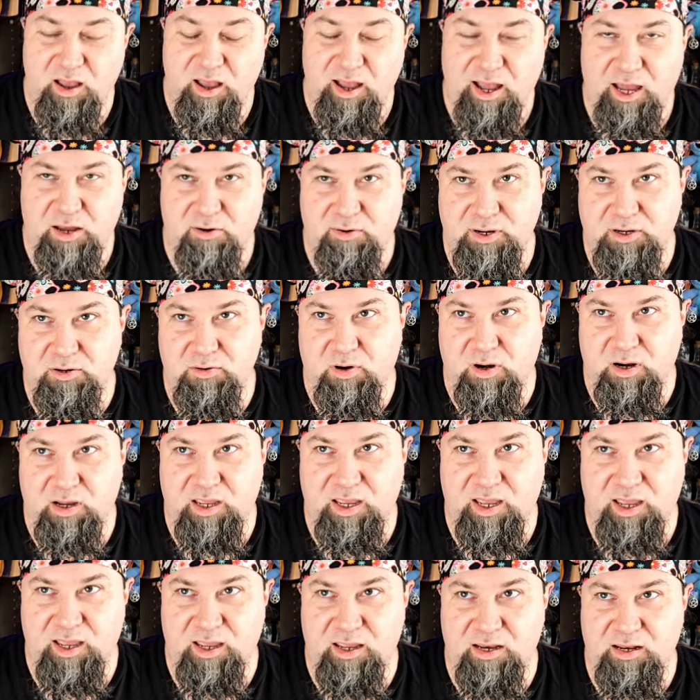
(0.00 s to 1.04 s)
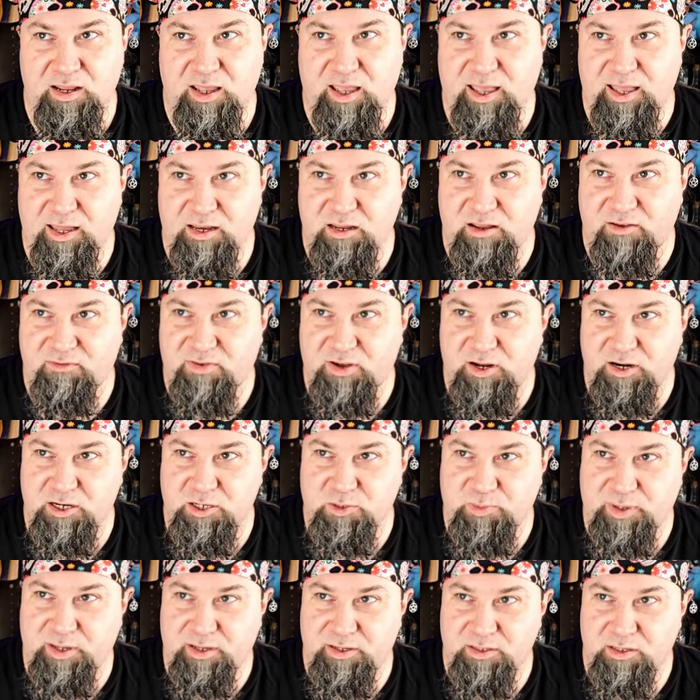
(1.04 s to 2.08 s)
How do I do arcane and get fire
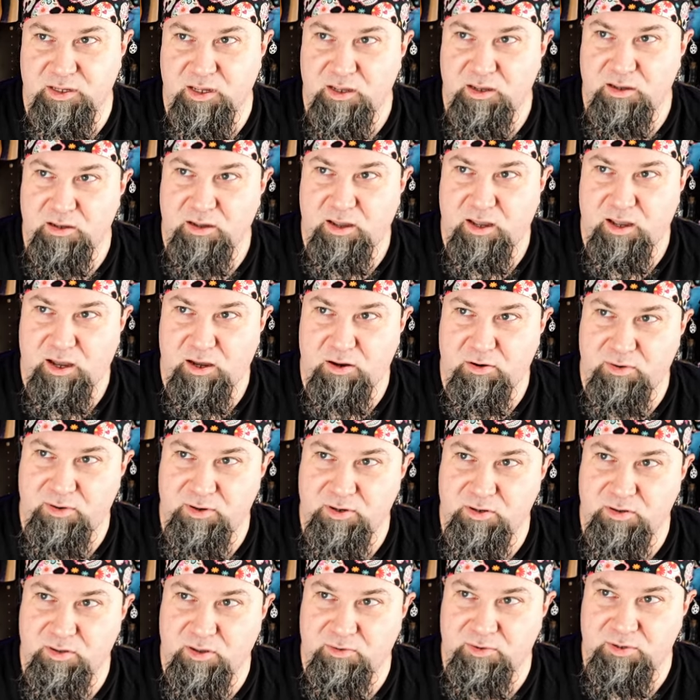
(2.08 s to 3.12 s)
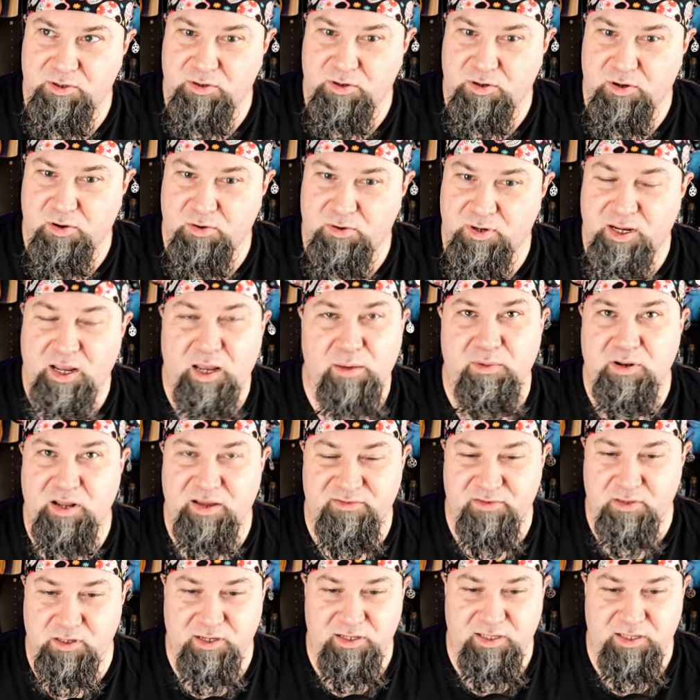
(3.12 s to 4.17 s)
spells? How do I do that with draconic? I'm gonna have to look at